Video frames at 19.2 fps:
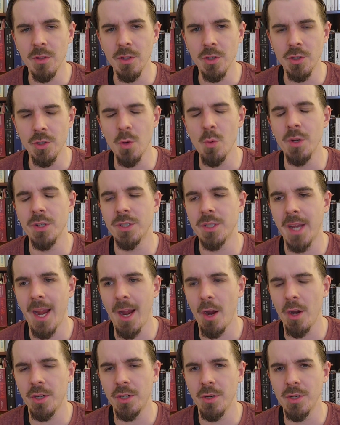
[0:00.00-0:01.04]
Jewish
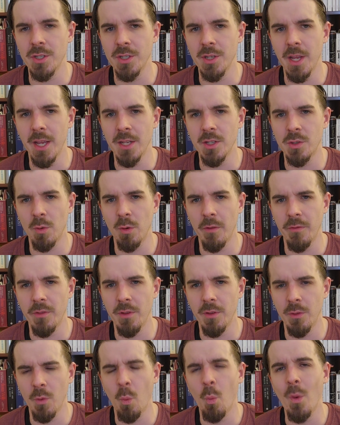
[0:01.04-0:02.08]
characters and sort
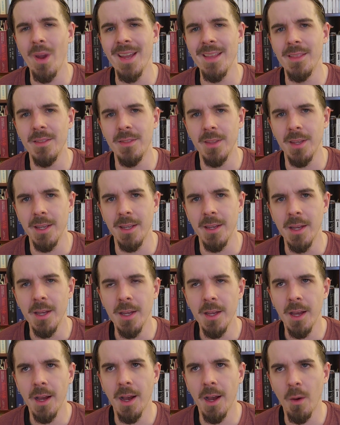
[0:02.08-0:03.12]
of the way that they
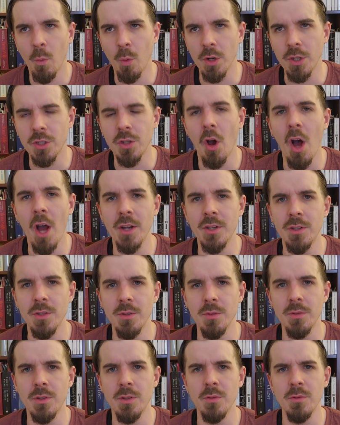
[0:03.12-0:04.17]
were taught
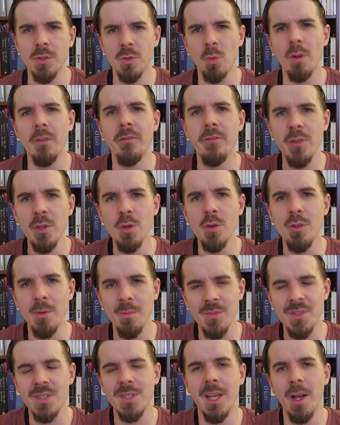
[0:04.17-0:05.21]
to sort of view
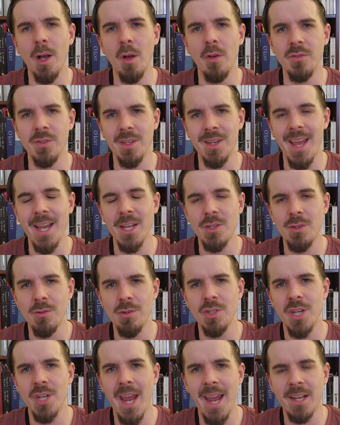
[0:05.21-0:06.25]
themselves, and Esther
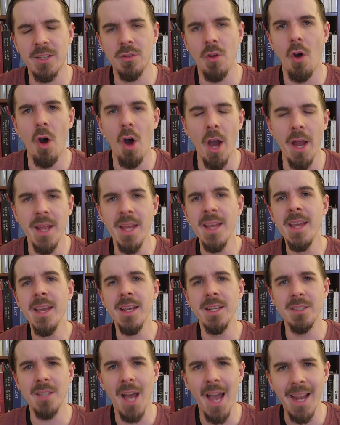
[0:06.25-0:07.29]
Jack's aunt
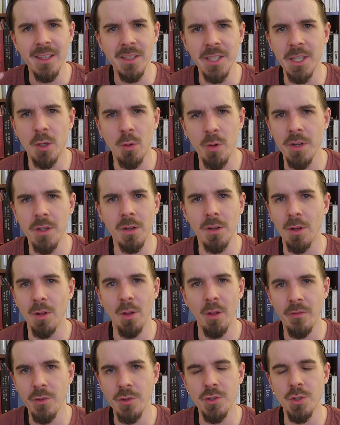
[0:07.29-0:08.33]
is highly critical
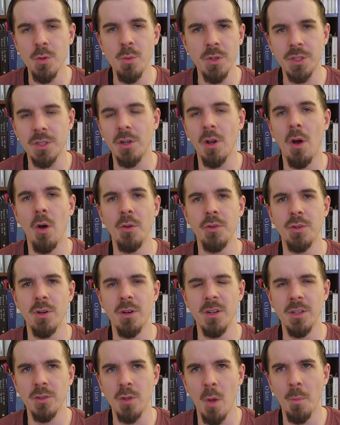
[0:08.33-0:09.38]
of the Jewish culture,
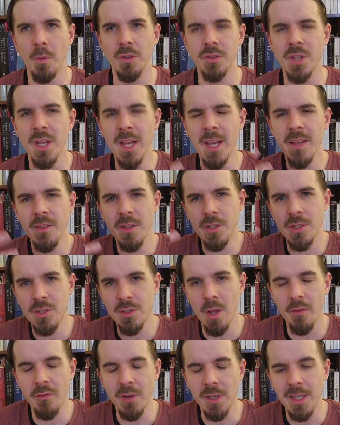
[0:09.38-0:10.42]
and it's almost this
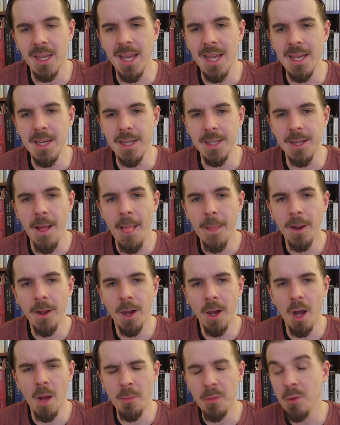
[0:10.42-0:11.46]
suffocating
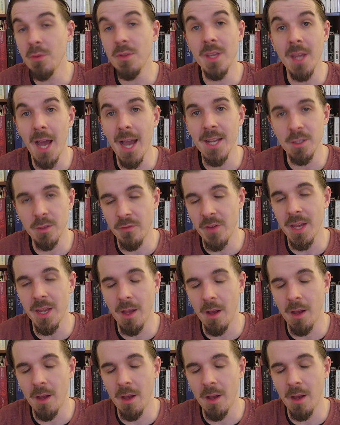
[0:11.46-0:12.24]
through the eyes of